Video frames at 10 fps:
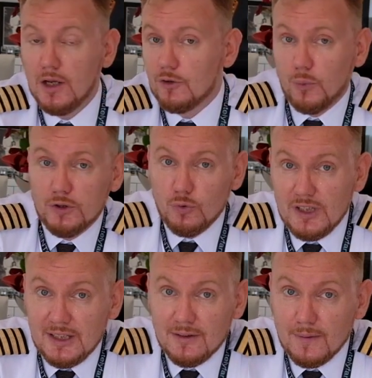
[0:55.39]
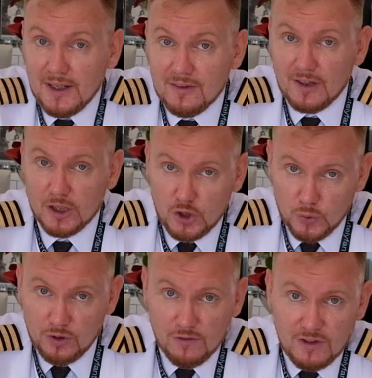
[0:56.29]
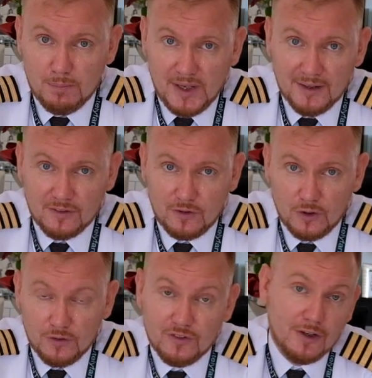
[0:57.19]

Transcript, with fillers: So what you need is a good VPN service,